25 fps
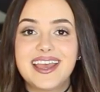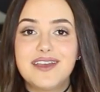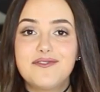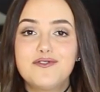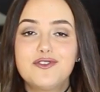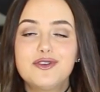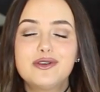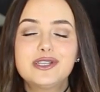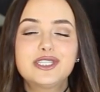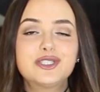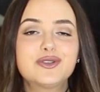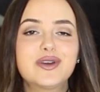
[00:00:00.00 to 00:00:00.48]

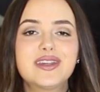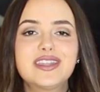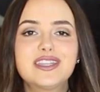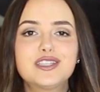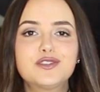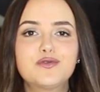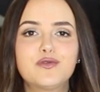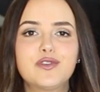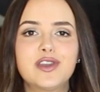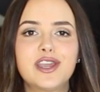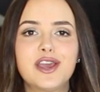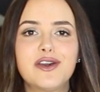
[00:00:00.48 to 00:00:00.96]
If you enjoyed
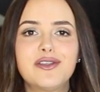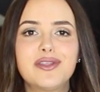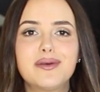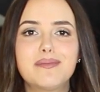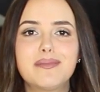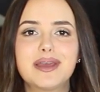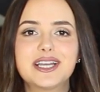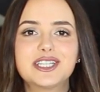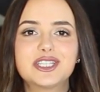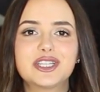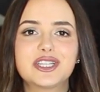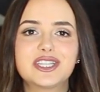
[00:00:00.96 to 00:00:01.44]
this video,
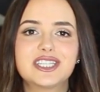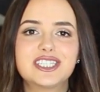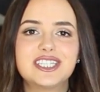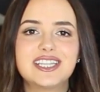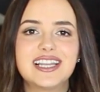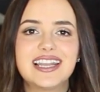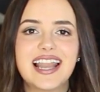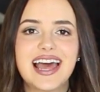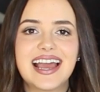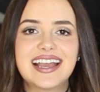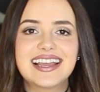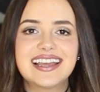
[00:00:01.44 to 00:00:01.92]
then make sure that
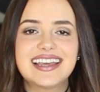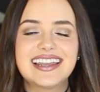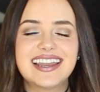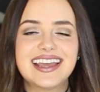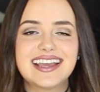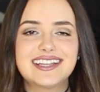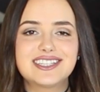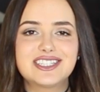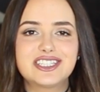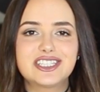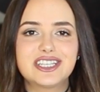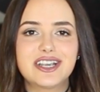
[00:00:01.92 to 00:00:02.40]
you like it
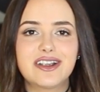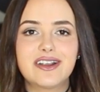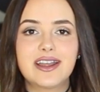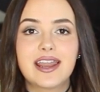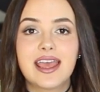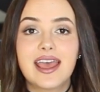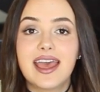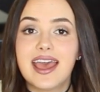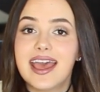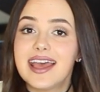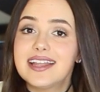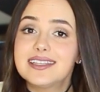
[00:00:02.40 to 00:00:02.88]
and share it
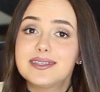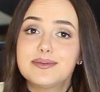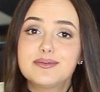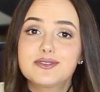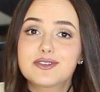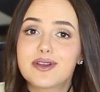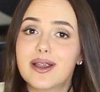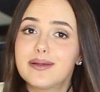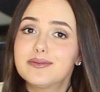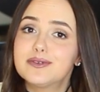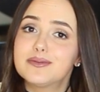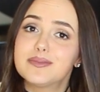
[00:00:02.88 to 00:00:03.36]
and
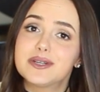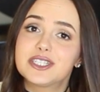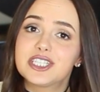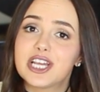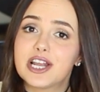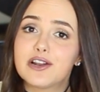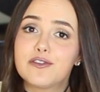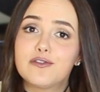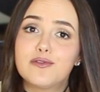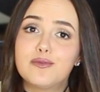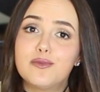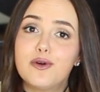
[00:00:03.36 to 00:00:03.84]
subscribe to my
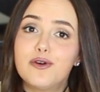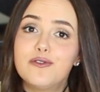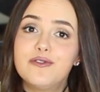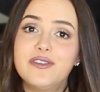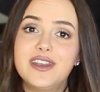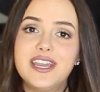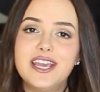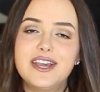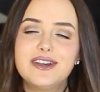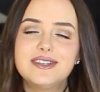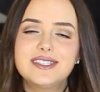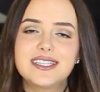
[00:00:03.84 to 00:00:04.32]
channel for more
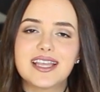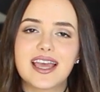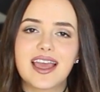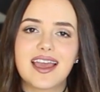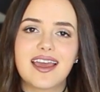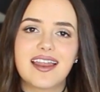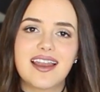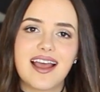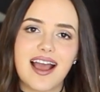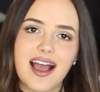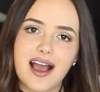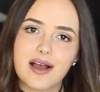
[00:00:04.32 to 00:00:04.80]
videos,
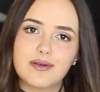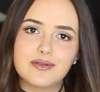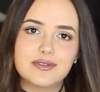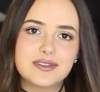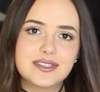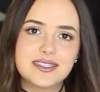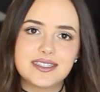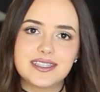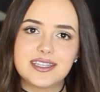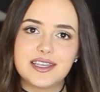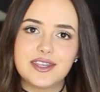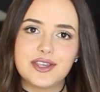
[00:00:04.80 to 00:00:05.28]
and I
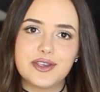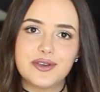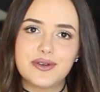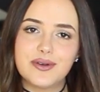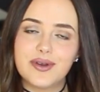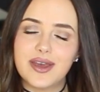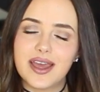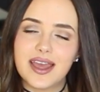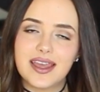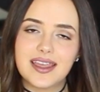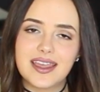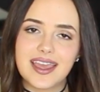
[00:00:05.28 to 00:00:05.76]
will see
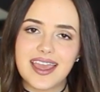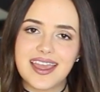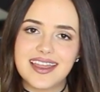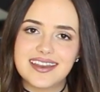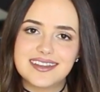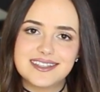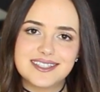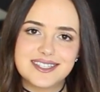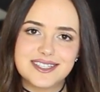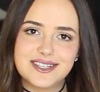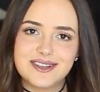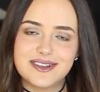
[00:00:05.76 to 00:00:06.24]
you
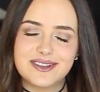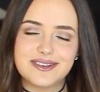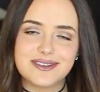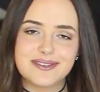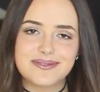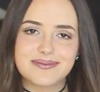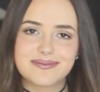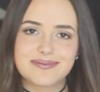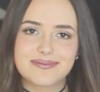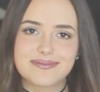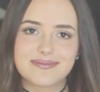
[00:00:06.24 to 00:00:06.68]
again soon.